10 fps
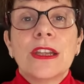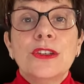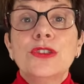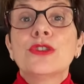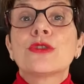
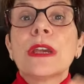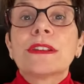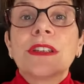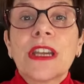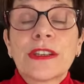you create
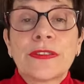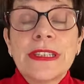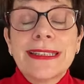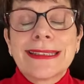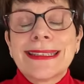an
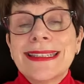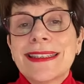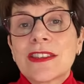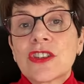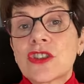outfit that
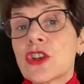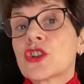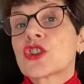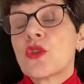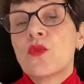is
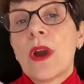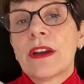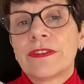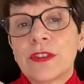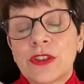such a wow
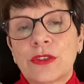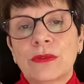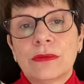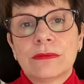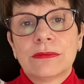for
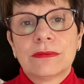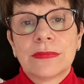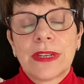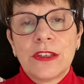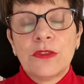you
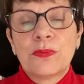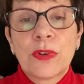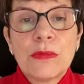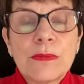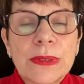and you
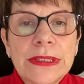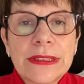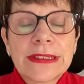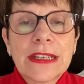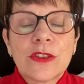probably
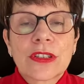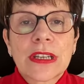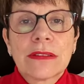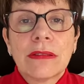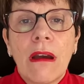tell
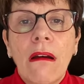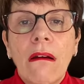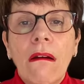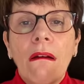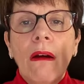yourself,
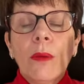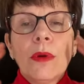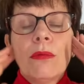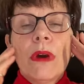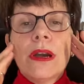oh,
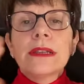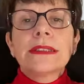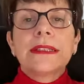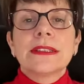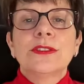but why
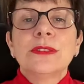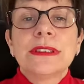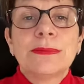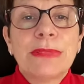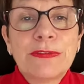did I do
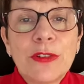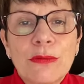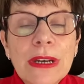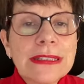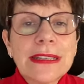it before?
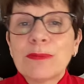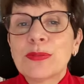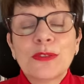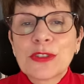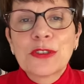Why did I
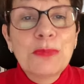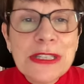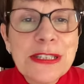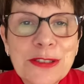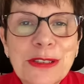put those two
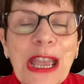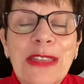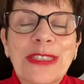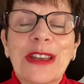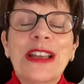pieces
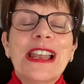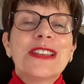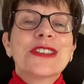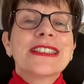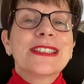together?
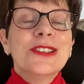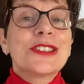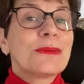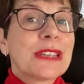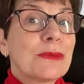So it's good
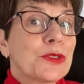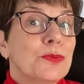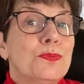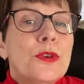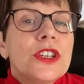sometimes to
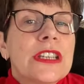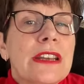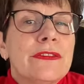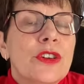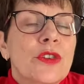push the
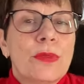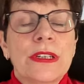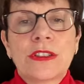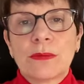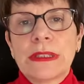envelope a
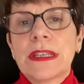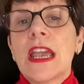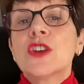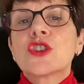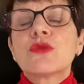little bit.
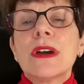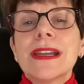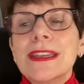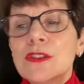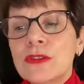
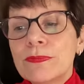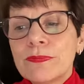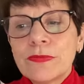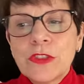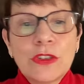Try,
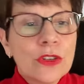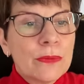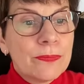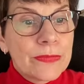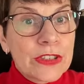you know,
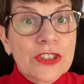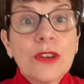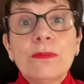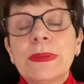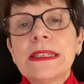
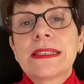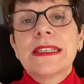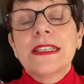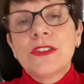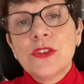some
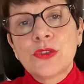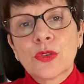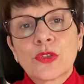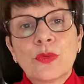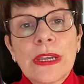pieces you
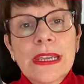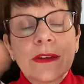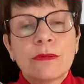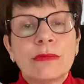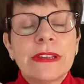don't wear
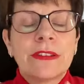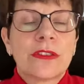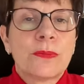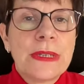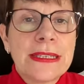with
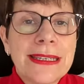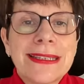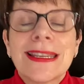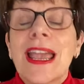other pieces